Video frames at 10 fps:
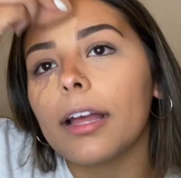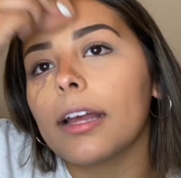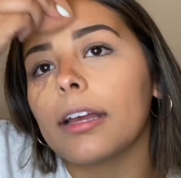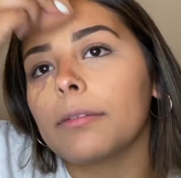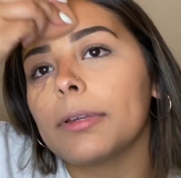
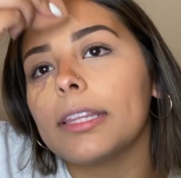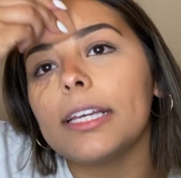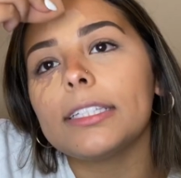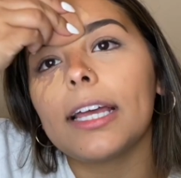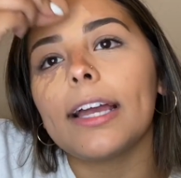And with
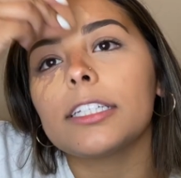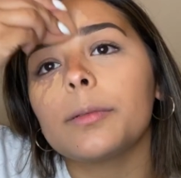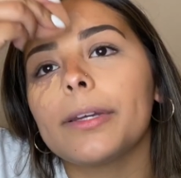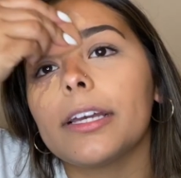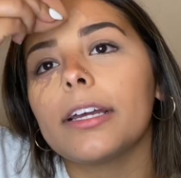this, I like to
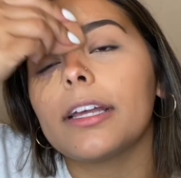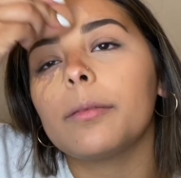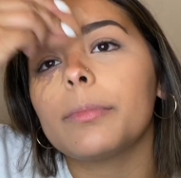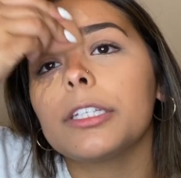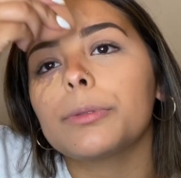bring it
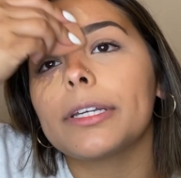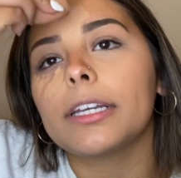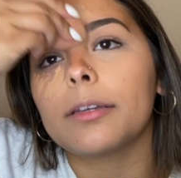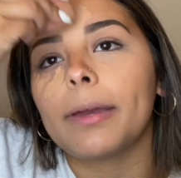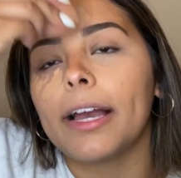in
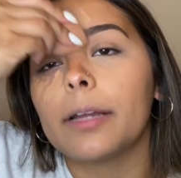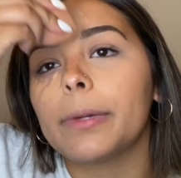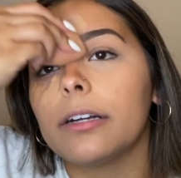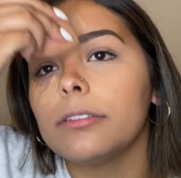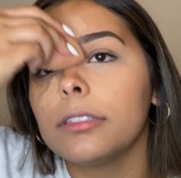between my
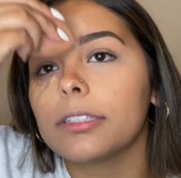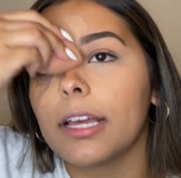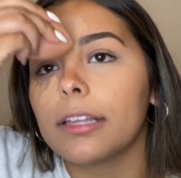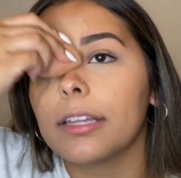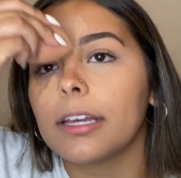eyebrows
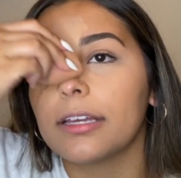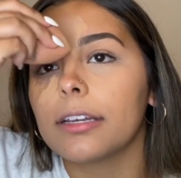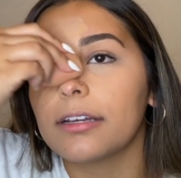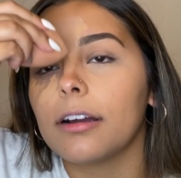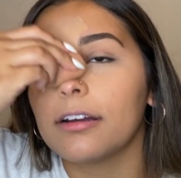and
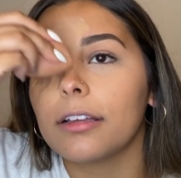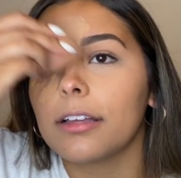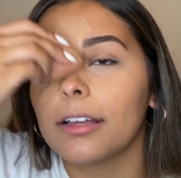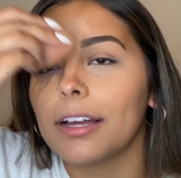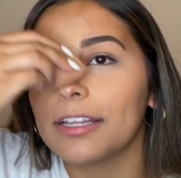like
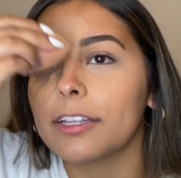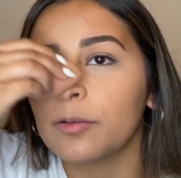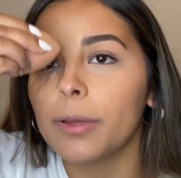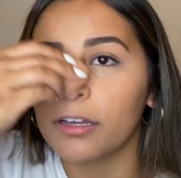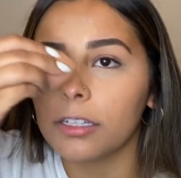a
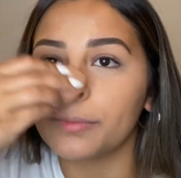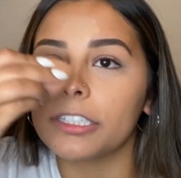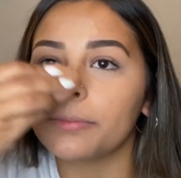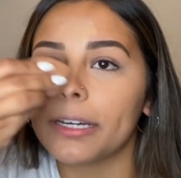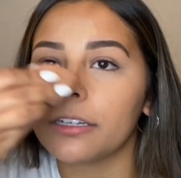little bit on the
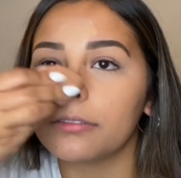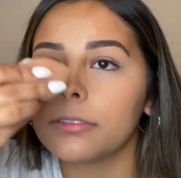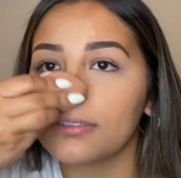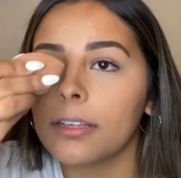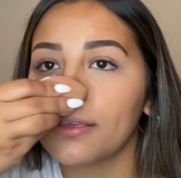bridge of my
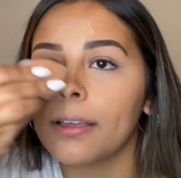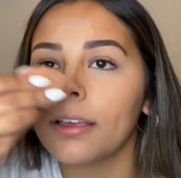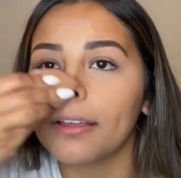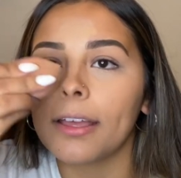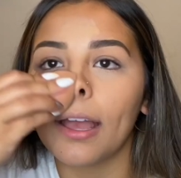nose
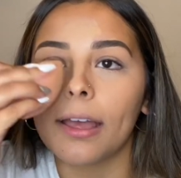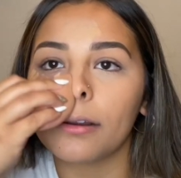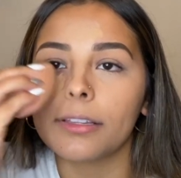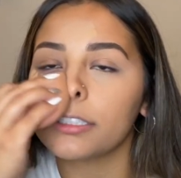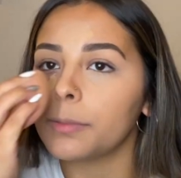and
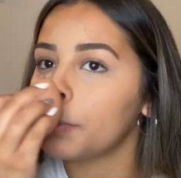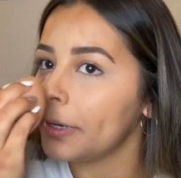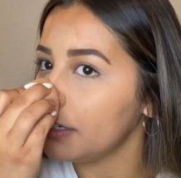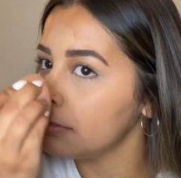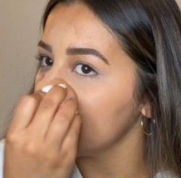on the tip of my
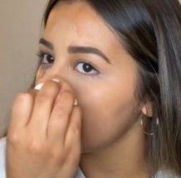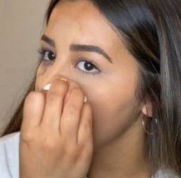nose.